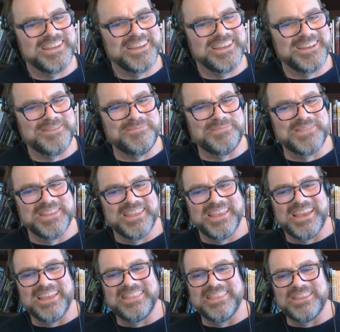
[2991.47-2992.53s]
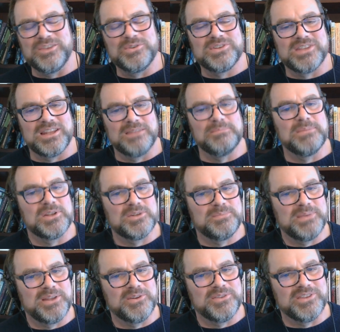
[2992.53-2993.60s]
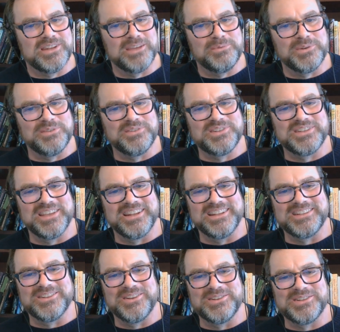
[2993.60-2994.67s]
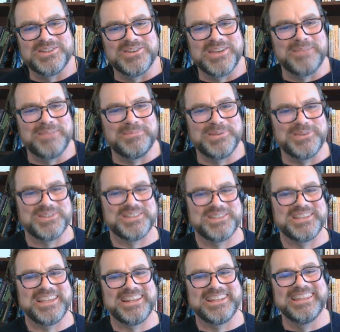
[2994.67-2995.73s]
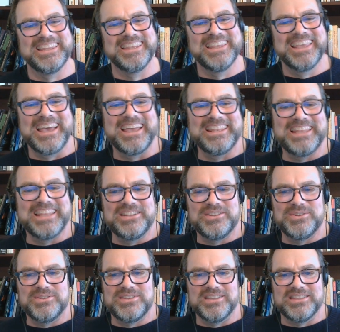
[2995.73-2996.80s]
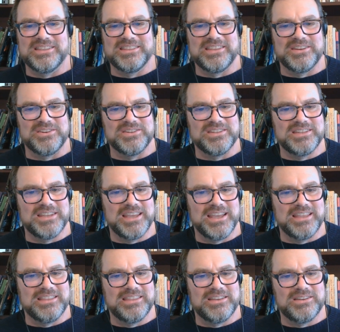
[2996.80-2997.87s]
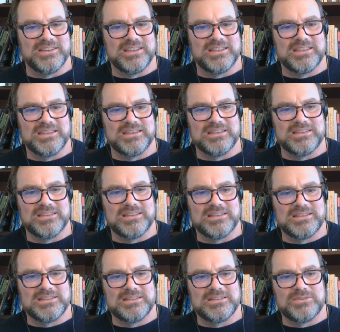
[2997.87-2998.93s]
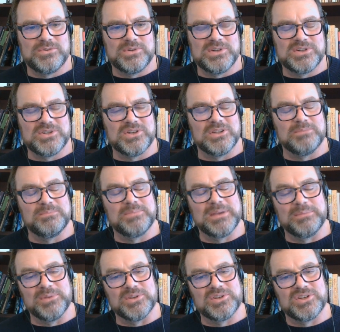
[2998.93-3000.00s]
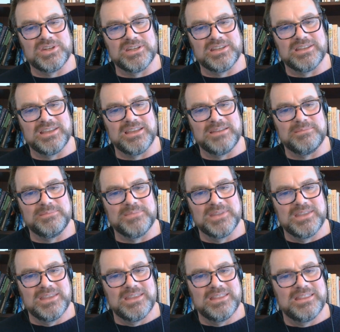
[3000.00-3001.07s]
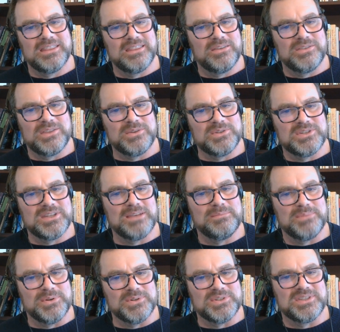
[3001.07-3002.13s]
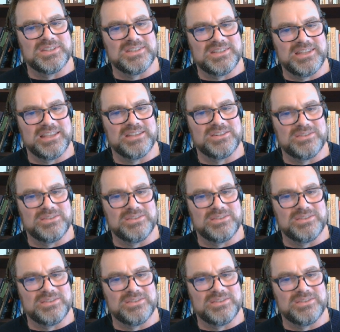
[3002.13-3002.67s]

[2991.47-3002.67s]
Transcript: Um, you said it much better than I would have said it. So I was so happy you said it. I, I do think that there, yeah, the, the, the traditional publishing, um, th- those numbers, the sales